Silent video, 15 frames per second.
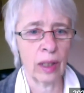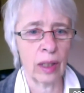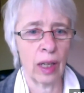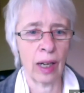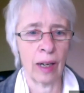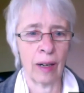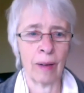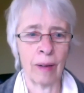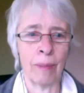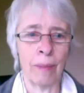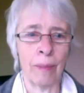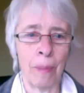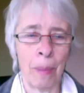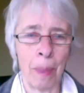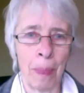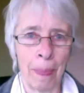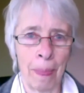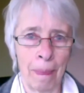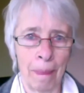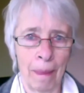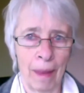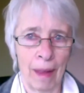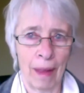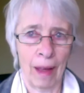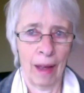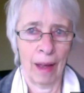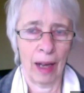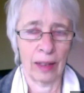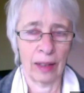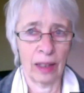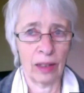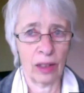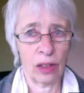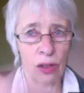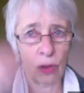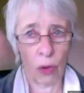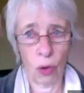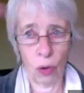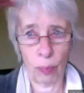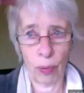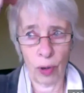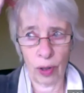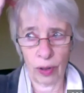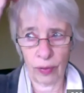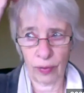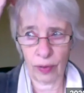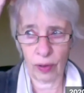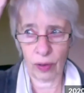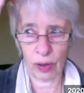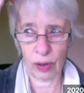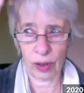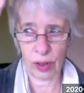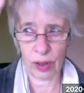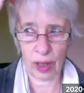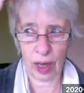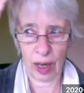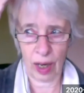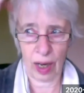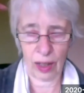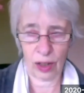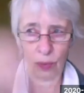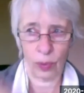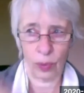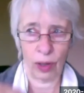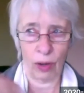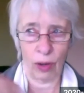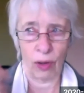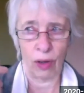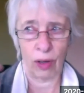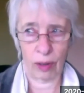And then there's the whole part, of course, as we are